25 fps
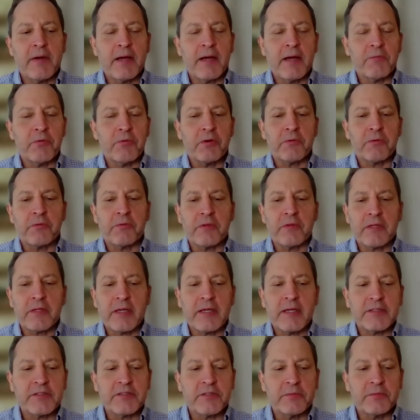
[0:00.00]
work with
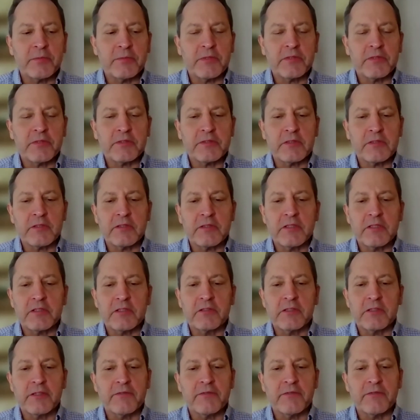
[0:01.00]
customers
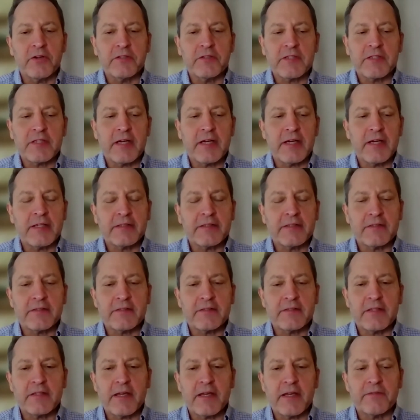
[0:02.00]
literally of all
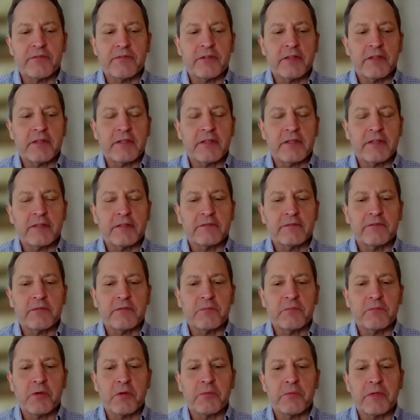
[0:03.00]
sizes, everything
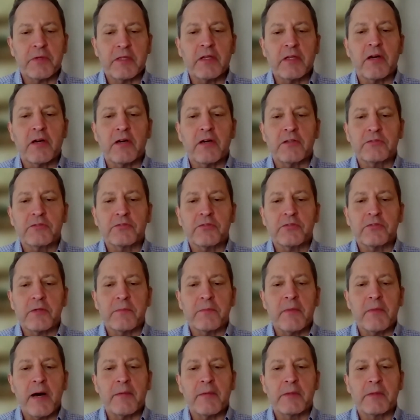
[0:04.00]
from what we'd call sort of
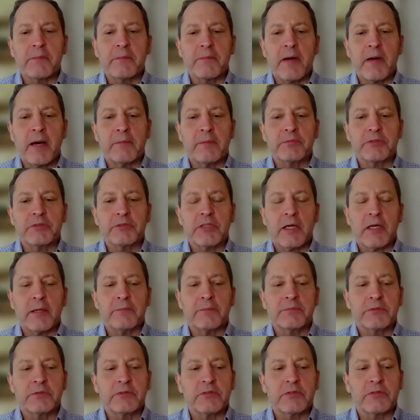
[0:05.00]
mom and pop
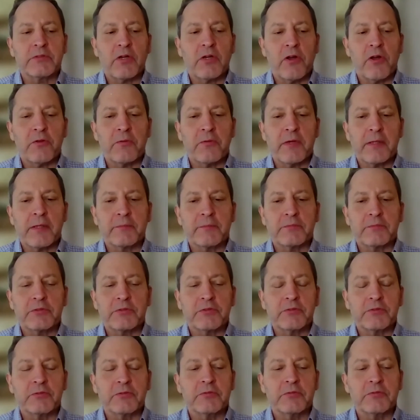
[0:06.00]
shops, all the way up
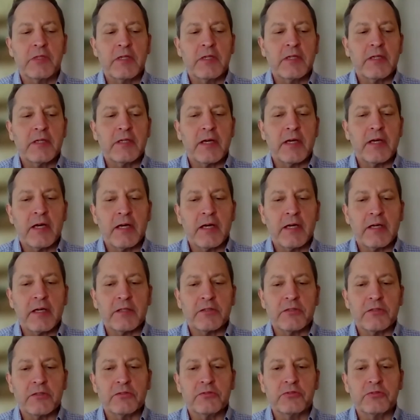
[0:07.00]
to
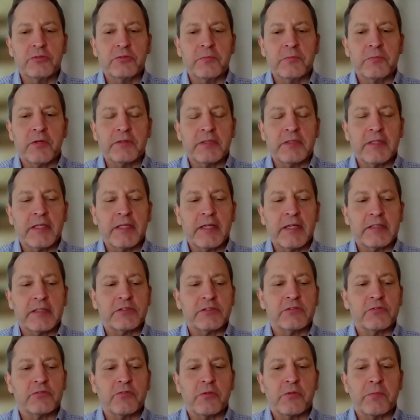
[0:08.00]
huge
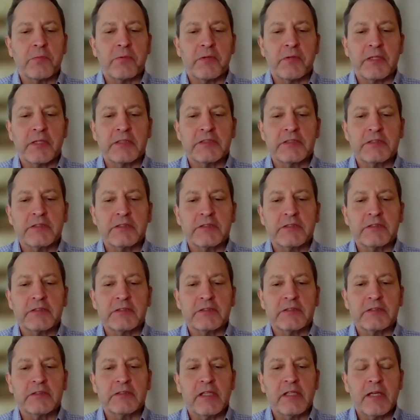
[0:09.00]
multinational corporations,
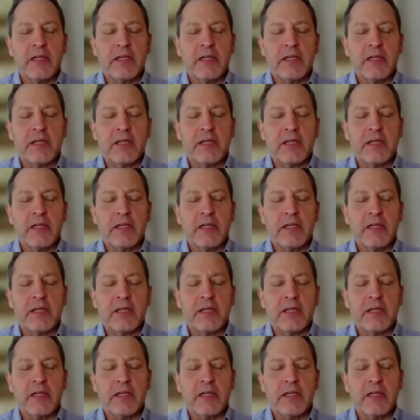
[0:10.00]
and